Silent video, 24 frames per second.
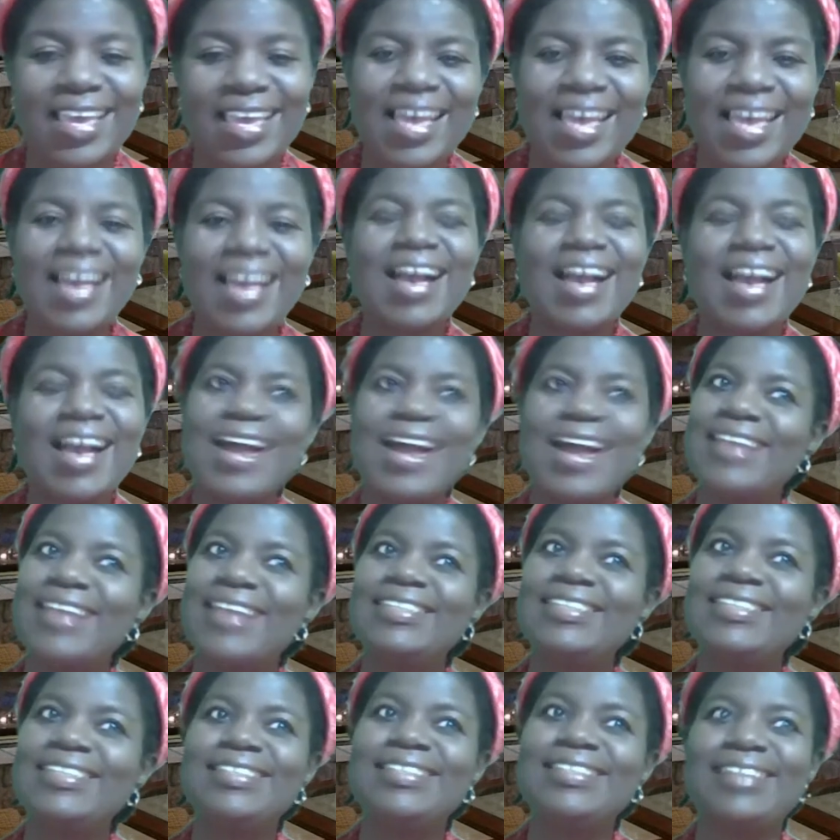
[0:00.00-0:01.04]

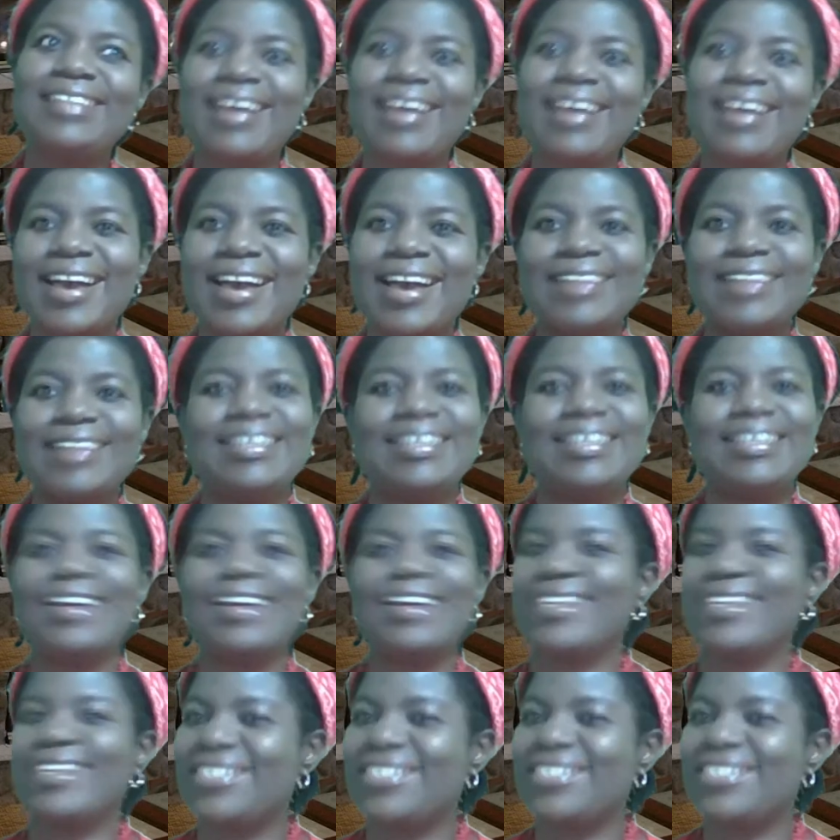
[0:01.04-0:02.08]
and they had their
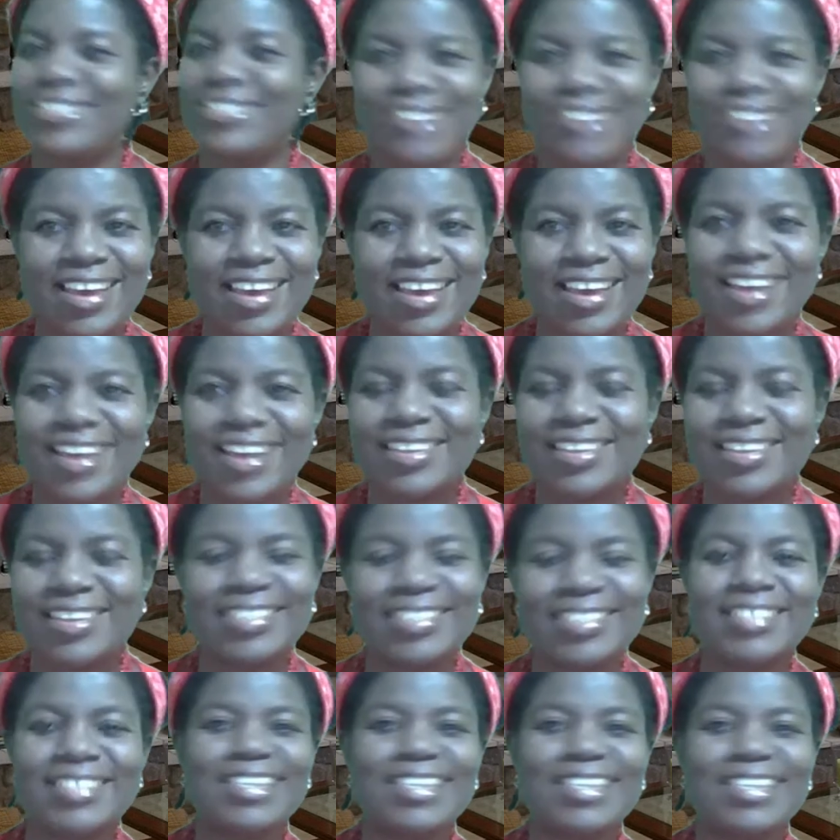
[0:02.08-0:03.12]
cathedrals,